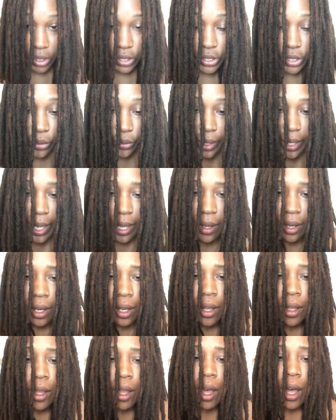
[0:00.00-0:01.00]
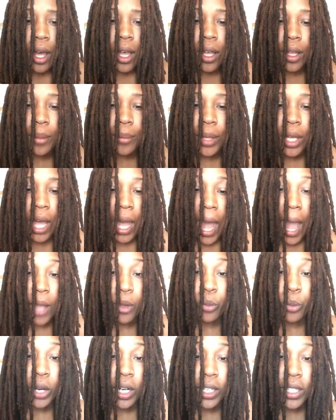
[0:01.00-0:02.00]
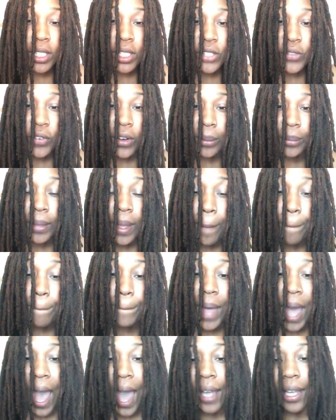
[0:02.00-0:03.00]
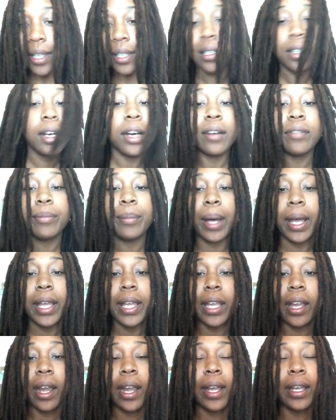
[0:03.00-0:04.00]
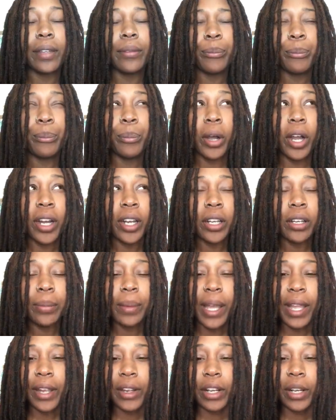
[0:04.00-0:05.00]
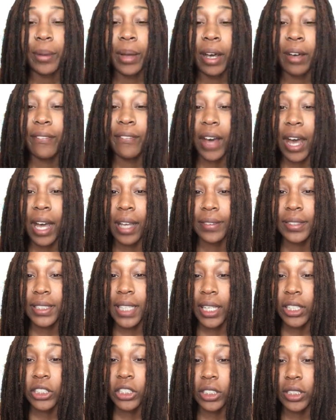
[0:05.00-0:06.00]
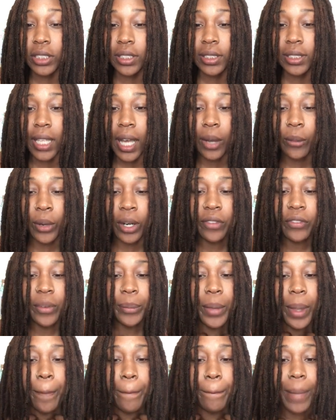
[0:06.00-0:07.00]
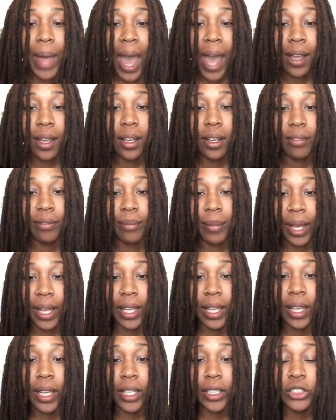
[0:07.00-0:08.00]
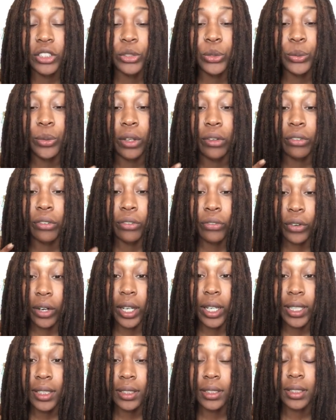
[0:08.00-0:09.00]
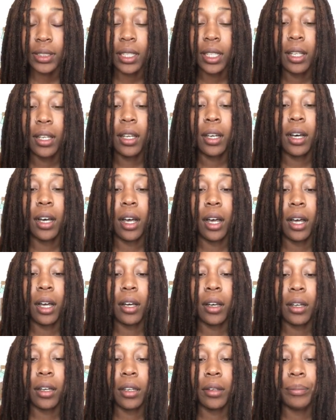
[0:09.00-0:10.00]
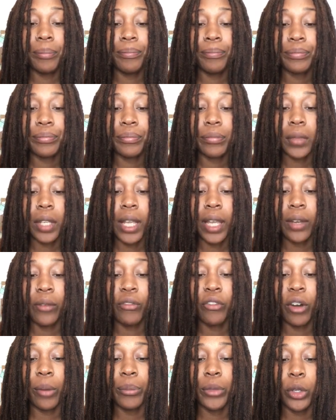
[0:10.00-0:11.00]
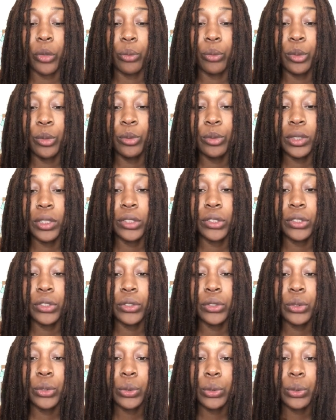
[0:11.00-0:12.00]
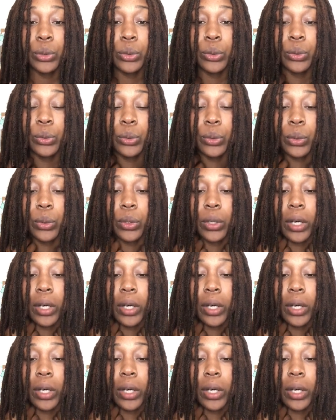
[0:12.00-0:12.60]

So yeah, I worked from the back of my hair. I parted my hair in about 5 sections. I worked from the back of my hair to the front, and from the roots to